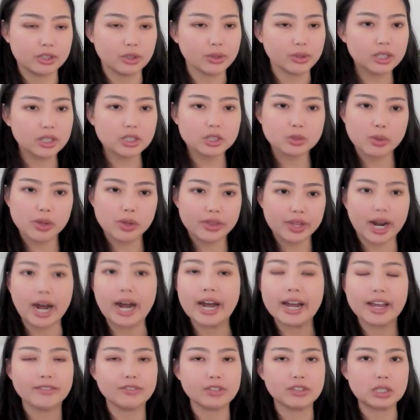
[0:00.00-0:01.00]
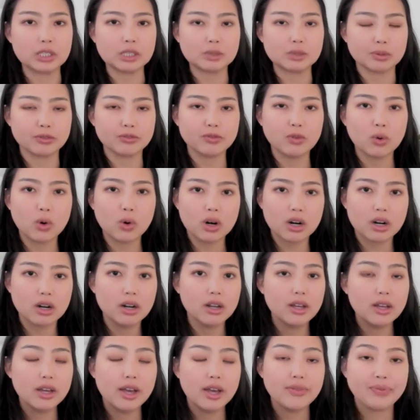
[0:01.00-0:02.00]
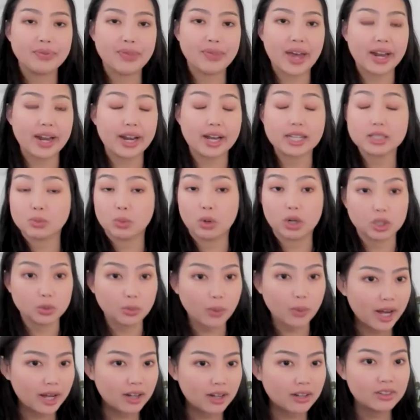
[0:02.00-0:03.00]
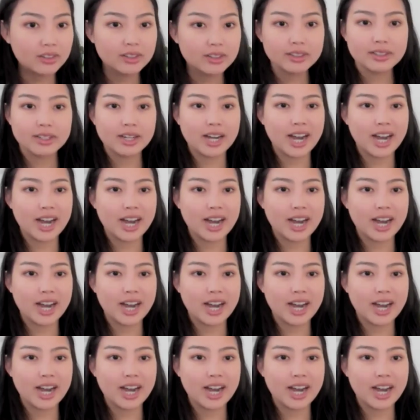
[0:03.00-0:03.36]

So here's one that I have used before that has worked well.